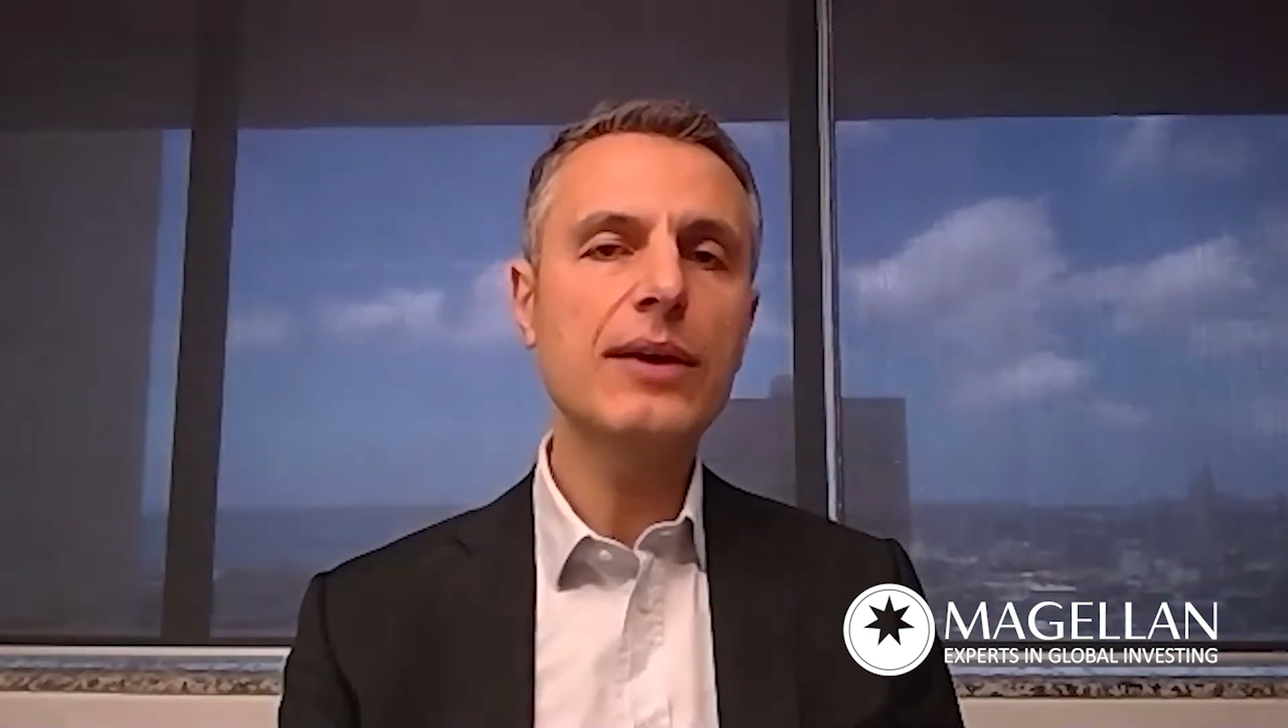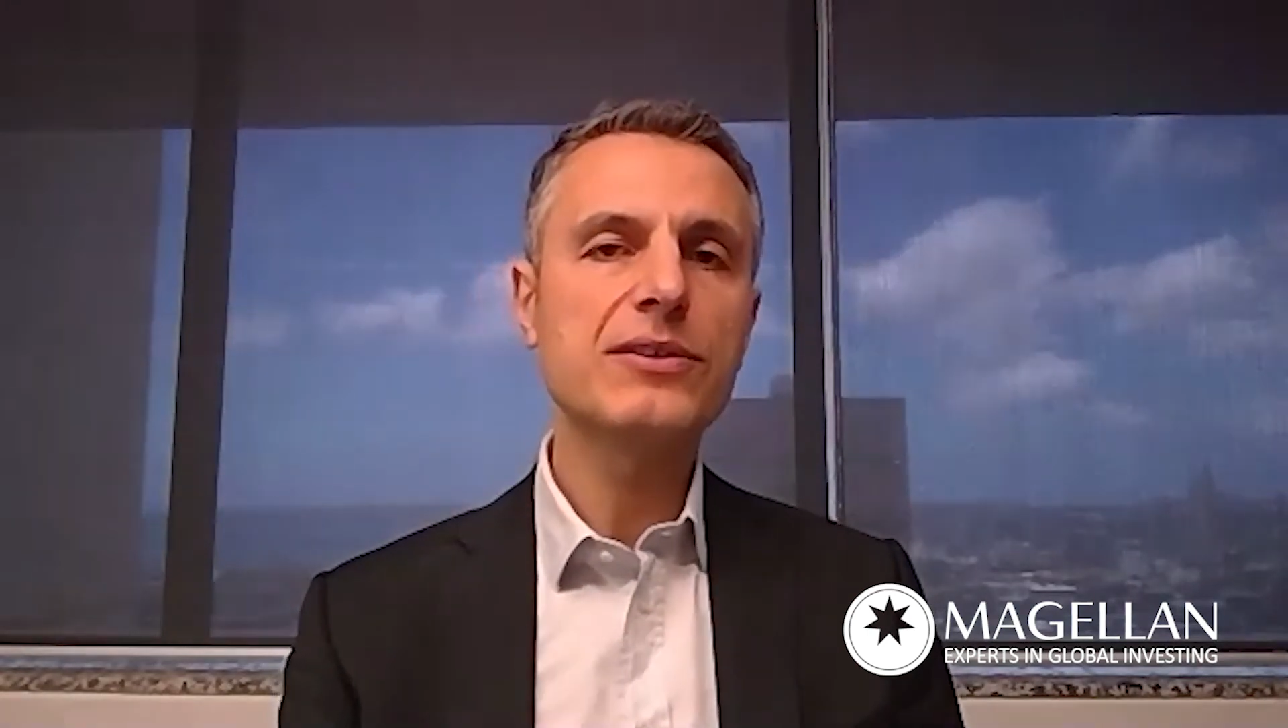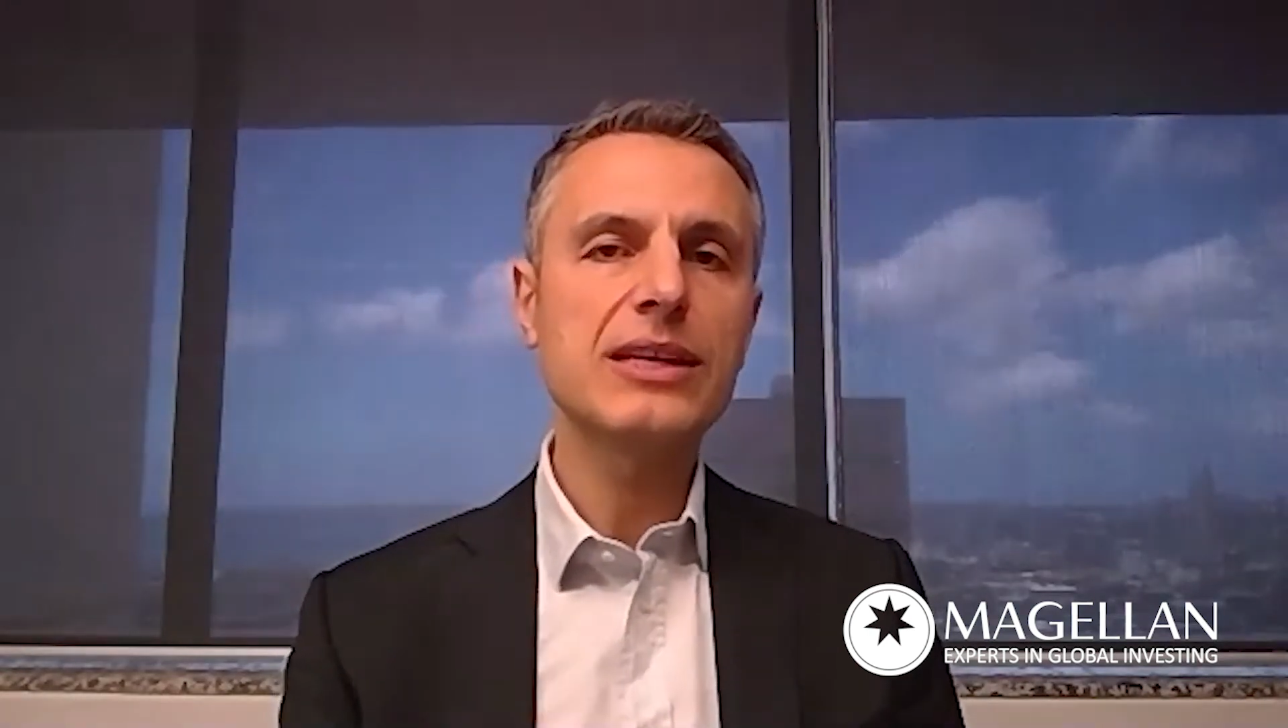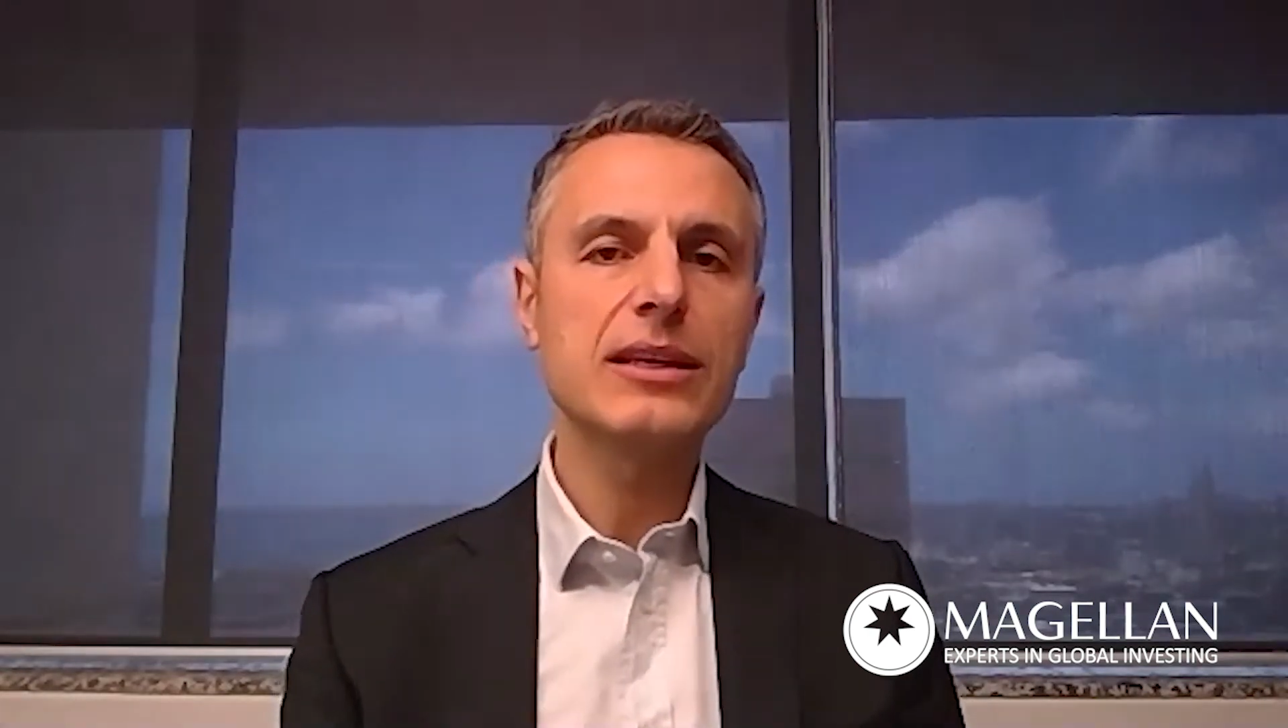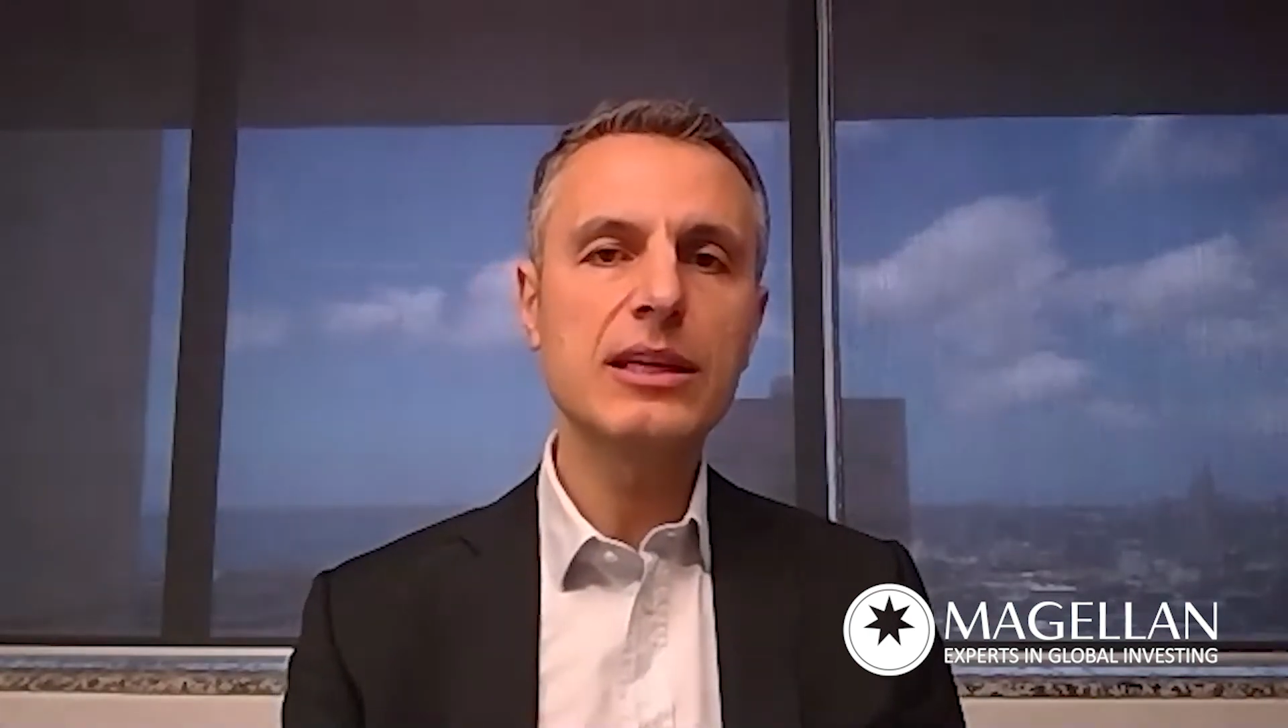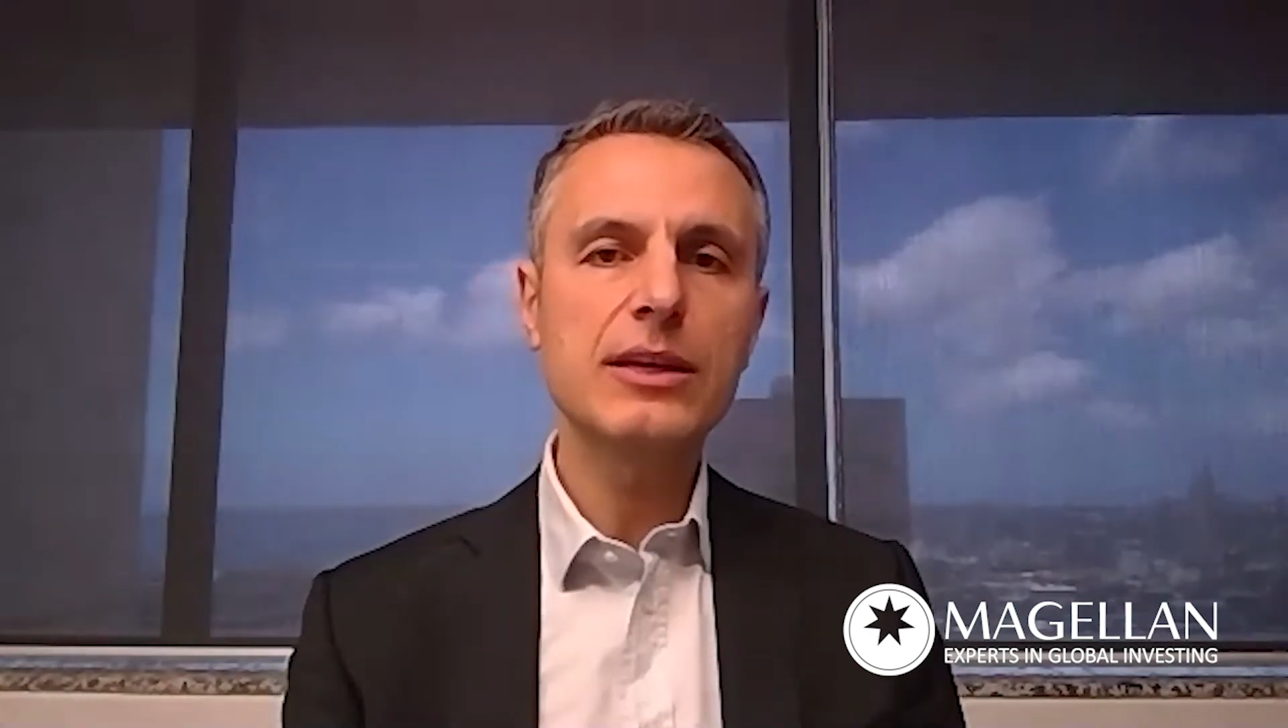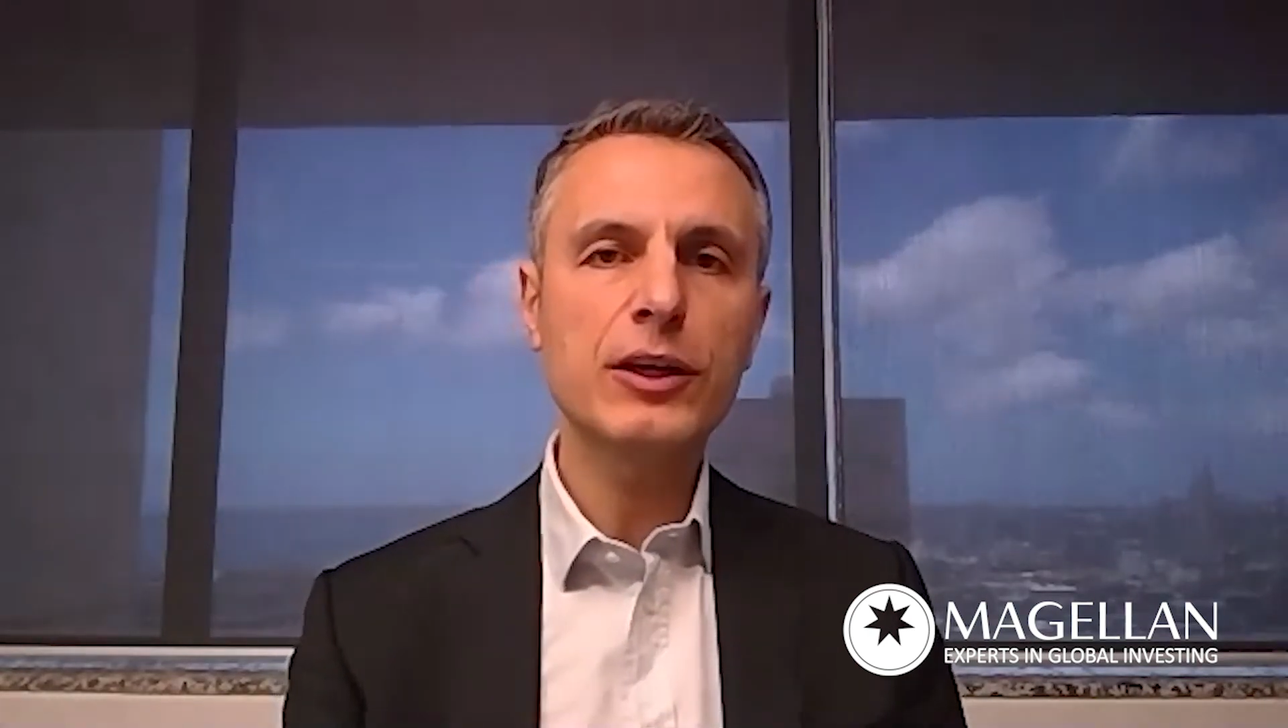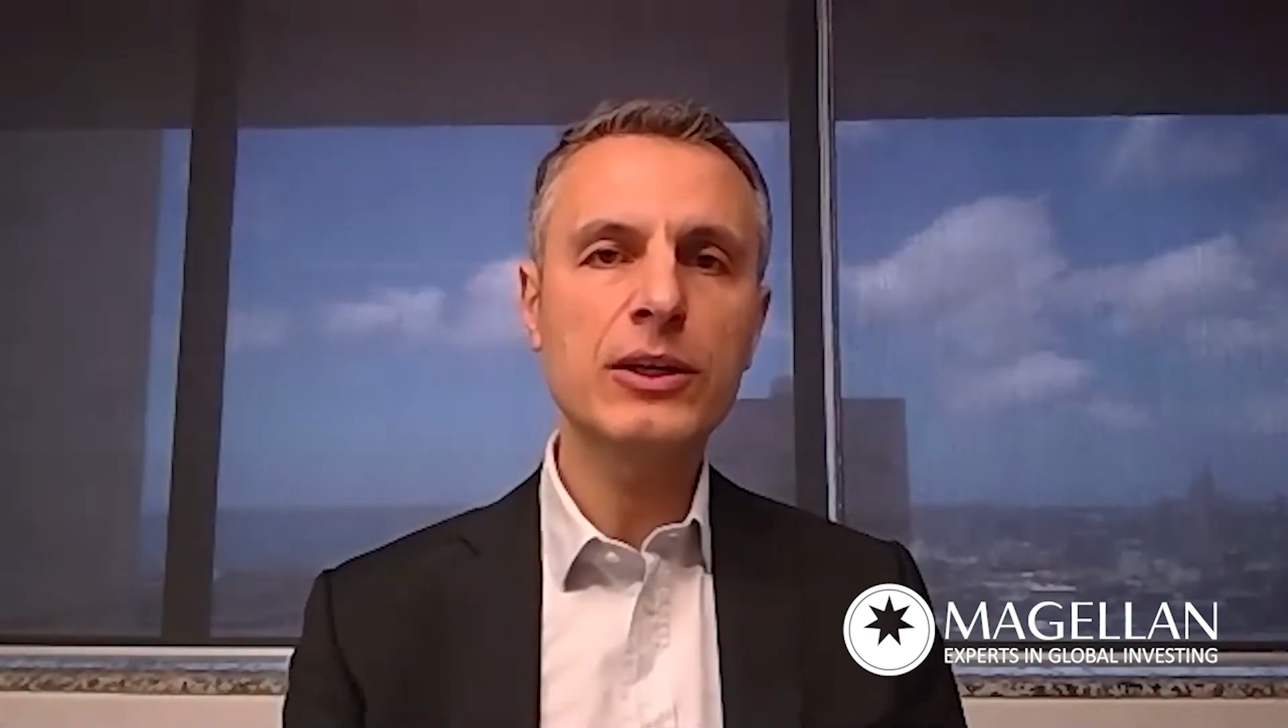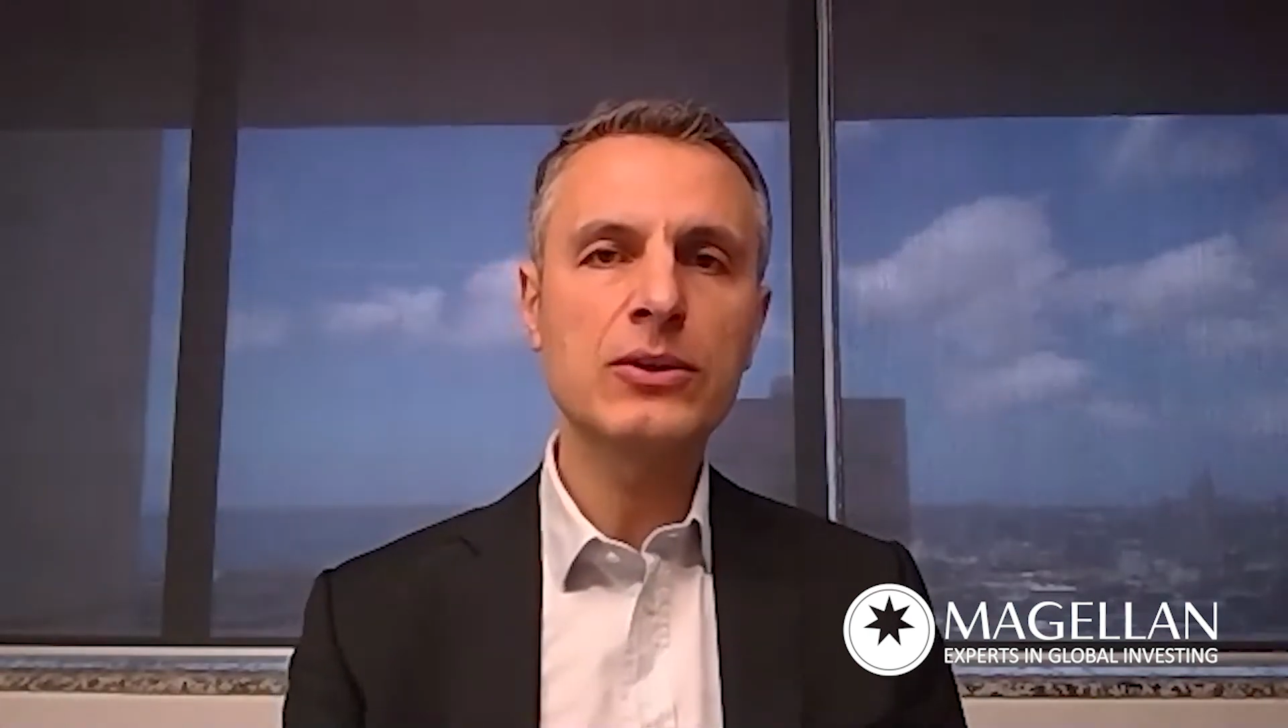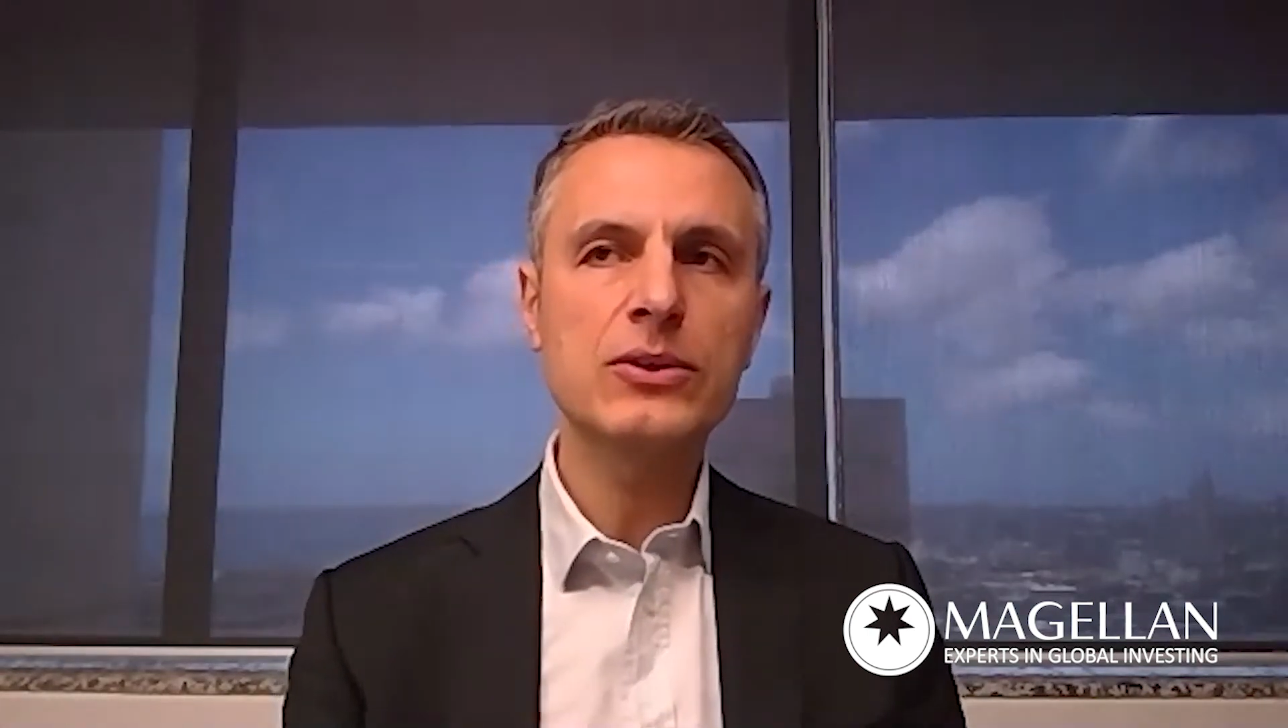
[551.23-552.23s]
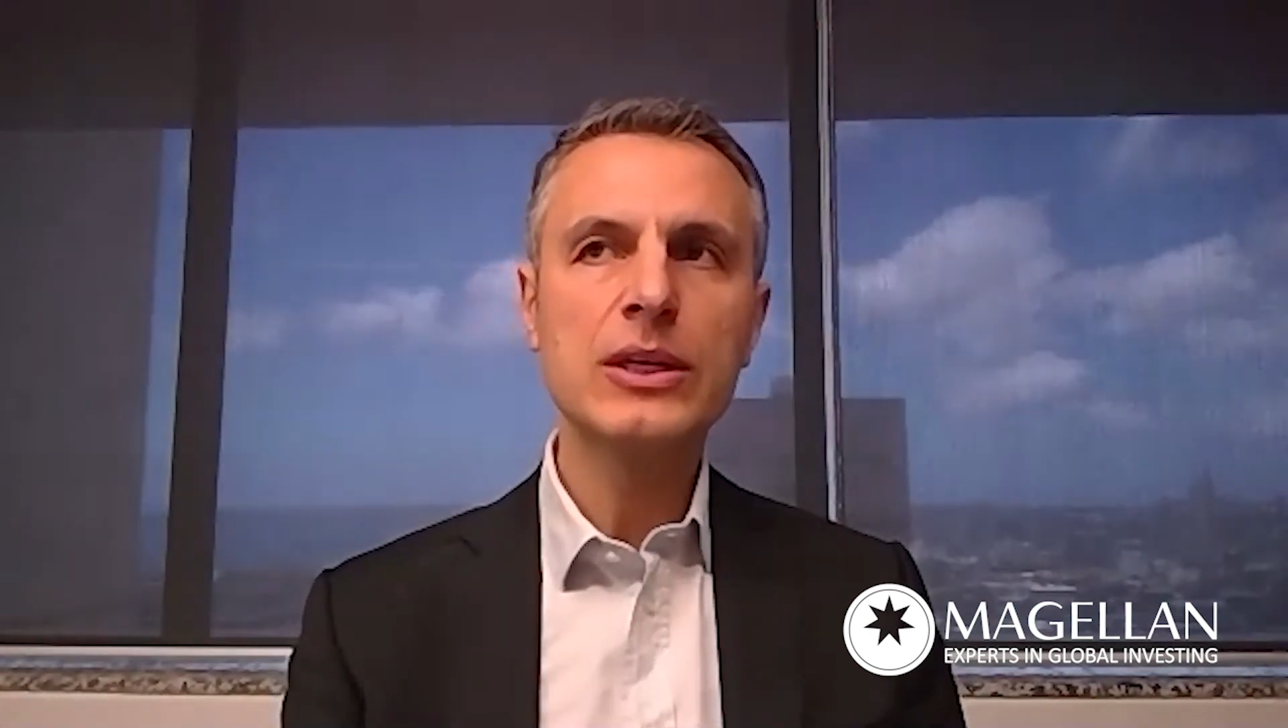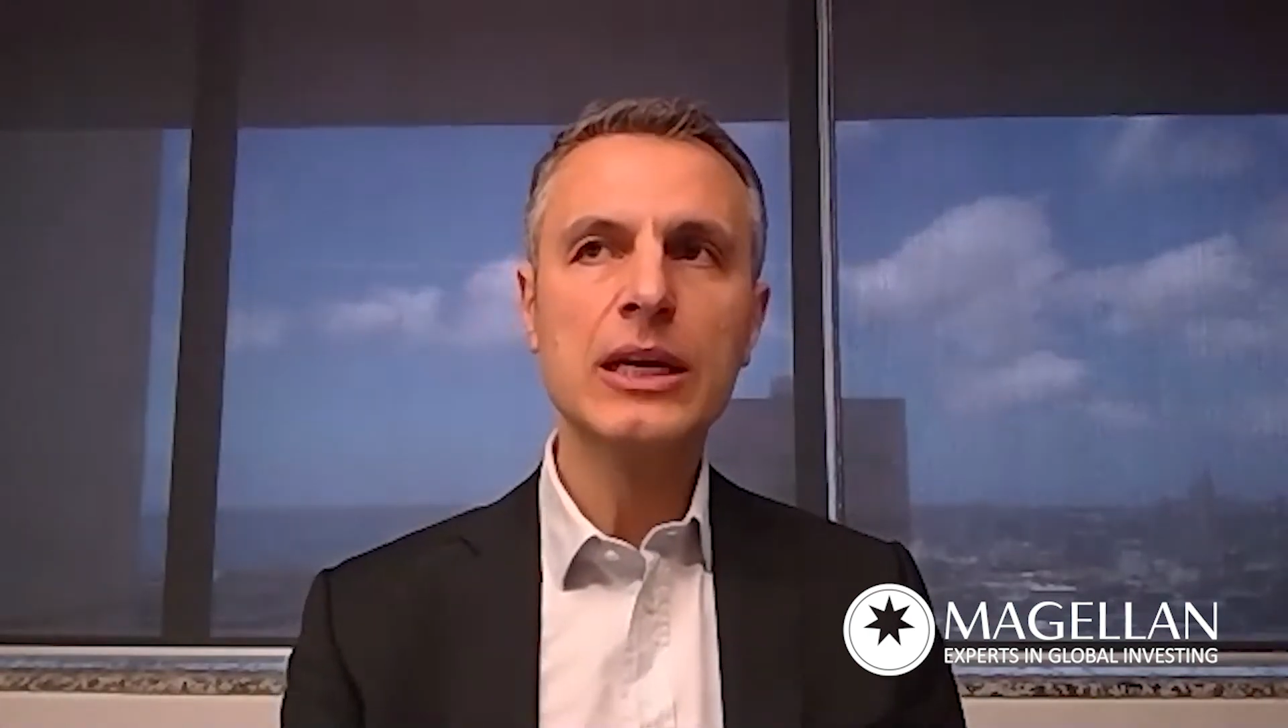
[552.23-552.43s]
significant